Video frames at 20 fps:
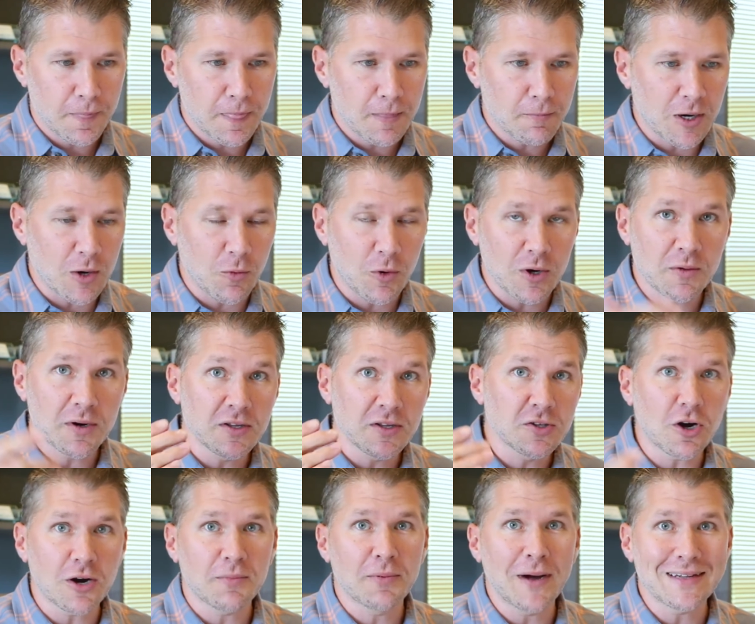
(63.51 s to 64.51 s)
but what I
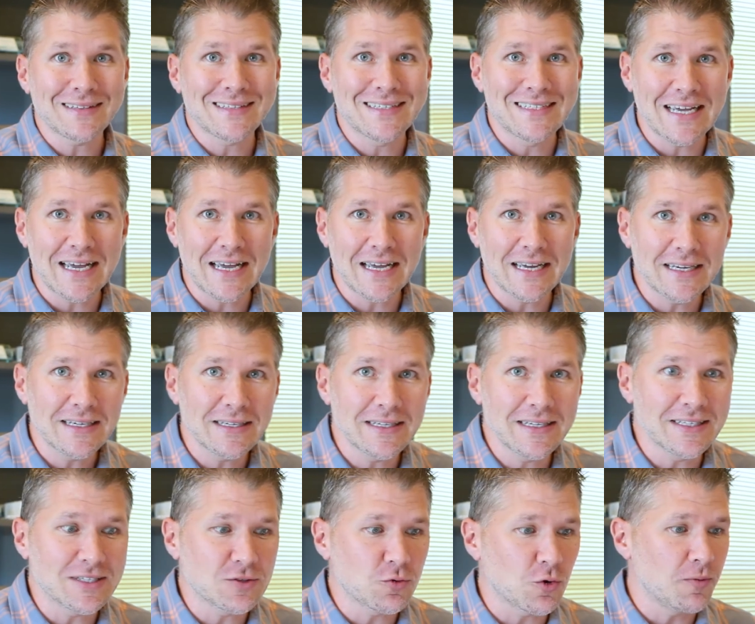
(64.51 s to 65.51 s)
talk about today
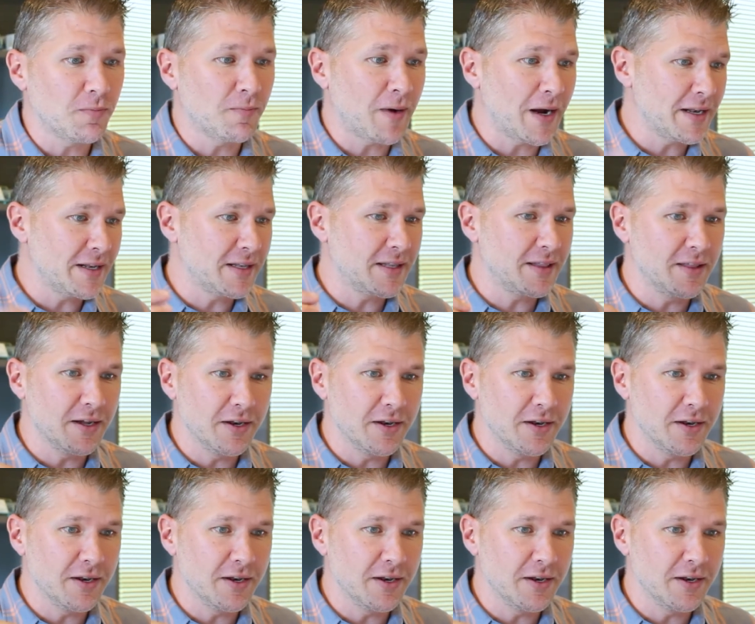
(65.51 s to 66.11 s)
is sort of